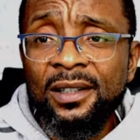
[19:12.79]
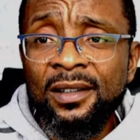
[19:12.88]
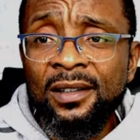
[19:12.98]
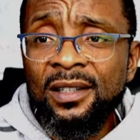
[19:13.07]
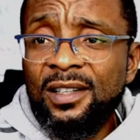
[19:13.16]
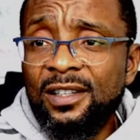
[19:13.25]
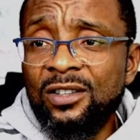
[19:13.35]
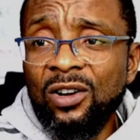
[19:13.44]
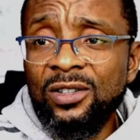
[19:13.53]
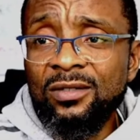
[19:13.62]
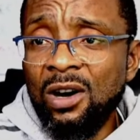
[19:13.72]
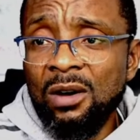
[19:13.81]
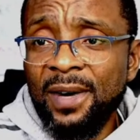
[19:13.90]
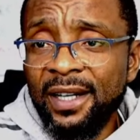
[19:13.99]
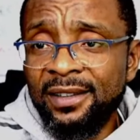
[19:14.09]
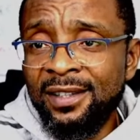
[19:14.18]
This is not normal.
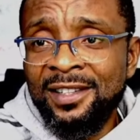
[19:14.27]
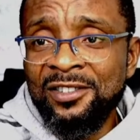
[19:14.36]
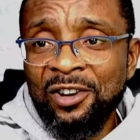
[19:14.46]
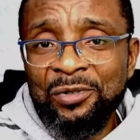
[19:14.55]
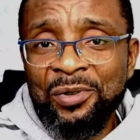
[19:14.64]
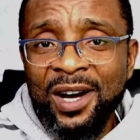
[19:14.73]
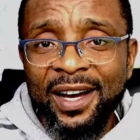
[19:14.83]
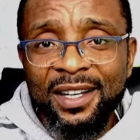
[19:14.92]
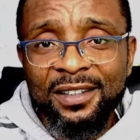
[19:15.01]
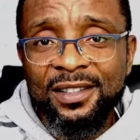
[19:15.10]
This is not right.